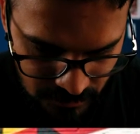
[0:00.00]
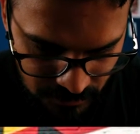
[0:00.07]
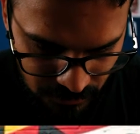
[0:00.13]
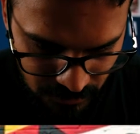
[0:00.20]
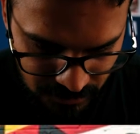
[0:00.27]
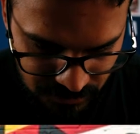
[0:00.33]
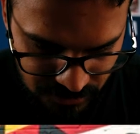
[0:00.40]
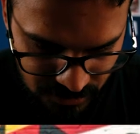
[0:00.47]
You
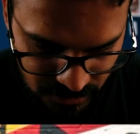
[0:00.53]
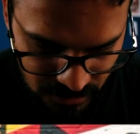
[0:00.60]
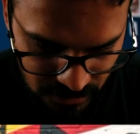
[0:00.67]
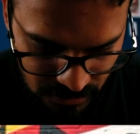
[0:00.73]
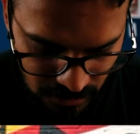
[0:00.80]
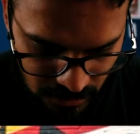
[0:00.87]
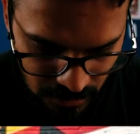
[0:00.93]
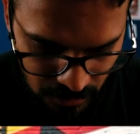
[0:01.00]
can see
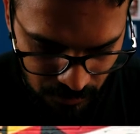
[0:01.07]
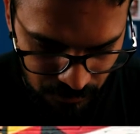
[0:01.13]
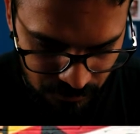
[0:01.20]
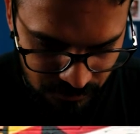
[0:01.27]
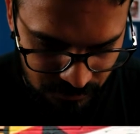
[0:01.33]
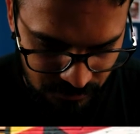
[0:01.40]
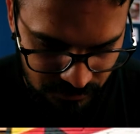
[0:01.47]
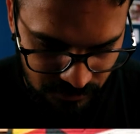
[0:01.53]
how
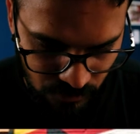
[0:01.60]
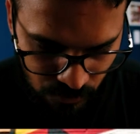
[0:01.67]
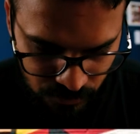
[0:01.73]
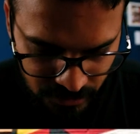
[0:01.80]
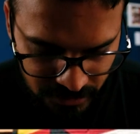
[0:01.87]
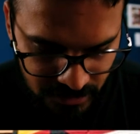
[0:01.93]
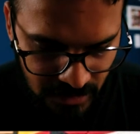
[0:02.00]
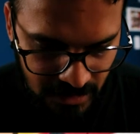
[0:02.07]

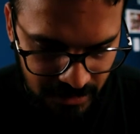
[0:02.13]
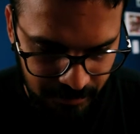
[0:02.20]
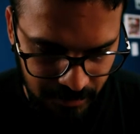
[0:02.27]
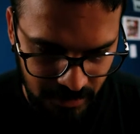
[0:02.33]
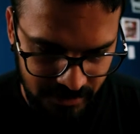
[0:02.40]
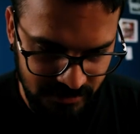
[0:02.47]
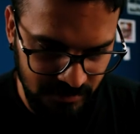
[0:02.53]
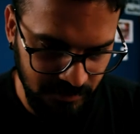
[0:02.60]
only that
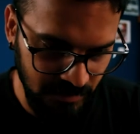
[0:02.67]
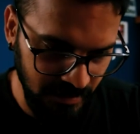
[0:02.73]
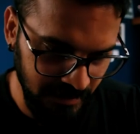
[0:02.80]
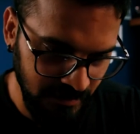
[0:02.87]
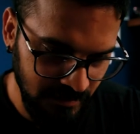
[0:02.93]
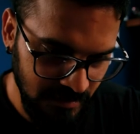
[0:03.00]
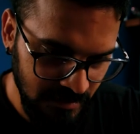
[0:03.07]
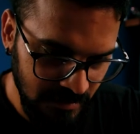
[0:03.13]
part is applied.
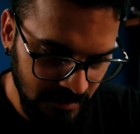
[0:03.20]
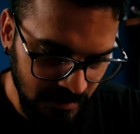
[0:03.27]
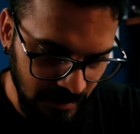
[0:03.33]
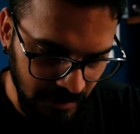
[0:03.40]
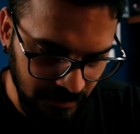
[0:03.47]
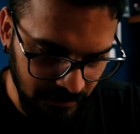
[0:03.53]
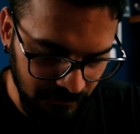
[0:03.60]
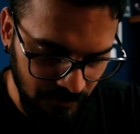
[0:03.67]

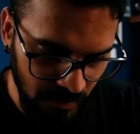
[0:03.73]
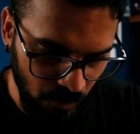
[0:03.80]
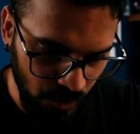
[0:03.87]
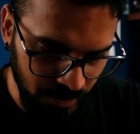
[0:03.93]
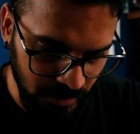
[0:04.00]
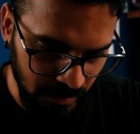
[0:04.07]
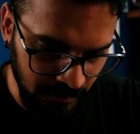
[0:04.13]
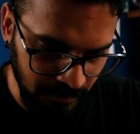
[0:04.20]
And if I
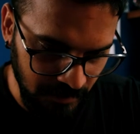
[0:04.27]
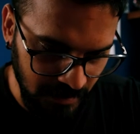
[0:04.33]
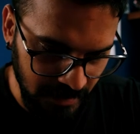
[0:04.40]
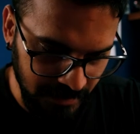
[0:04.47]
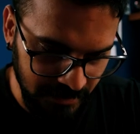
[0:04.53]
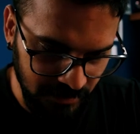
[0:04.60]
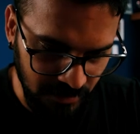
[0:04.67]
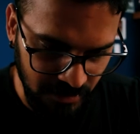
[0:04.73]
want to
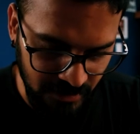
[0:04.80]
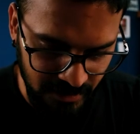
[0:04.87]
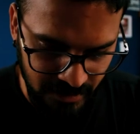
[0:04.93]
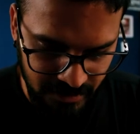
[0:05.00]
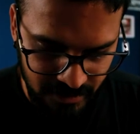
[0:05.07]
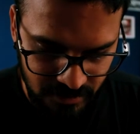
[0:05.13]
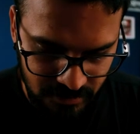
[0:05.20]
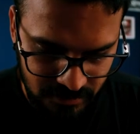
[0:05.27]
apply the
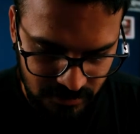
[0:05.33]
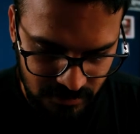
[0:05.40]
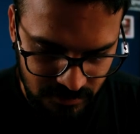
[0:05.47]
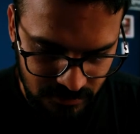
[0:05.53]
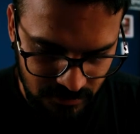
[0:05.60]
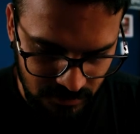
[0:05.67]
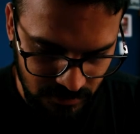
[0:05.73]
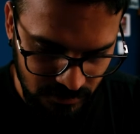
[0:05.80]
gradient,
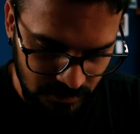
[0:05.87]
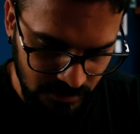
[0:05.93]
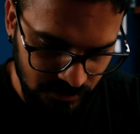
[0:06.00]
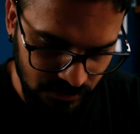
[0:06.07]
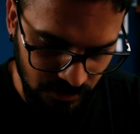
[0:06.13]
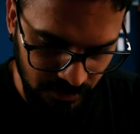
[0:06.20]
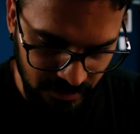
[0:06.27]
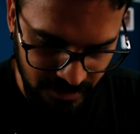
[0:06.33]

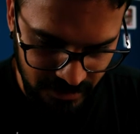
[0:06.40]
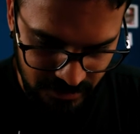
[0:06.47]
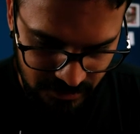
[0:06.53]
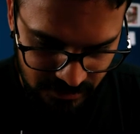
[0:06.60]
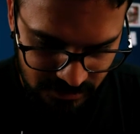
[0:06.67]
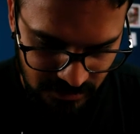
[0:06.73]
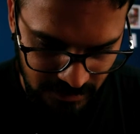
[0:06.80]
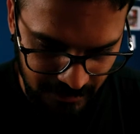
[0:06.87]
so gradient
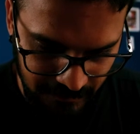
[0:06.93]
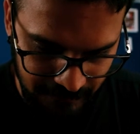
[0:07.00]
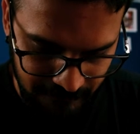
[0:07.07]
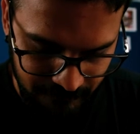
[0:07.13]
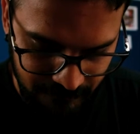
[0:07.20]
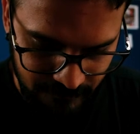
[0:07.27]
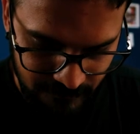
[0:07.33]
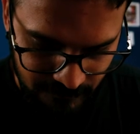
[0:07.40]
is like,
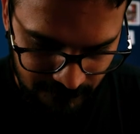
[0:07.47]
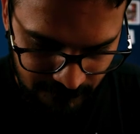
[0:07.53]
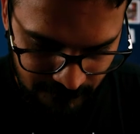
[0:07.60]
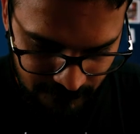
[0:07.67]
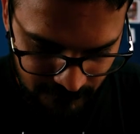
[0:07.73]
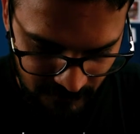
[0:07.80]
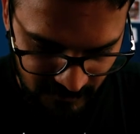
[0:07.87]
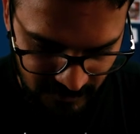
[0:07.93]

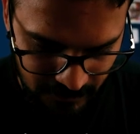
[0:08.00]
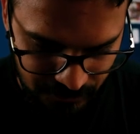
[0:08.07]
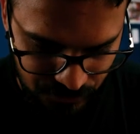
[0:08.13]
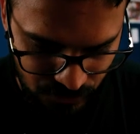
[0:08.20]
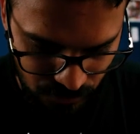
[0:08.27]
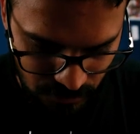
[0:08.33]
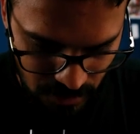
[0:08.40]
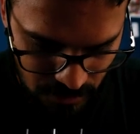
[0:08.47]
let's
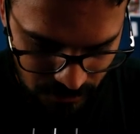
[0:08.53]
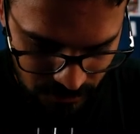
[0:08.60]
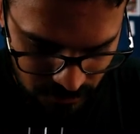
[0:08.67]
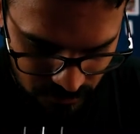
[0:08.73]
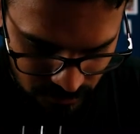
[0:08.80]
zoom out.